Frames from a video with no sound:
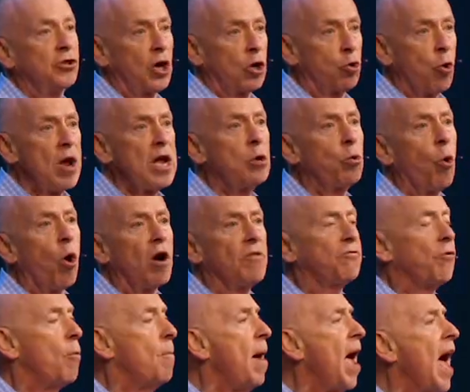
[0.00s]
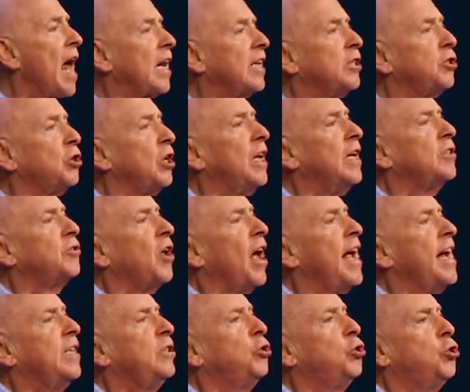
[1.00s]
the Greek word for malice is
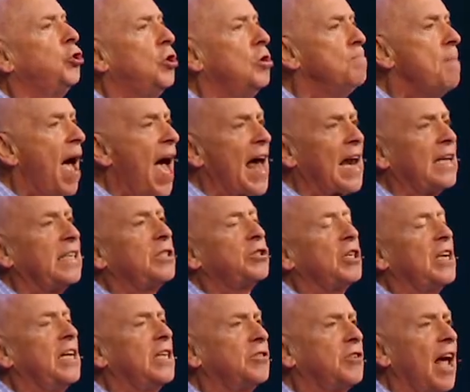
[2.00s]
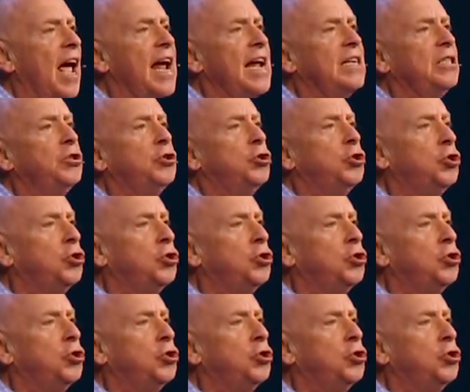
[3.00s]
a malice is a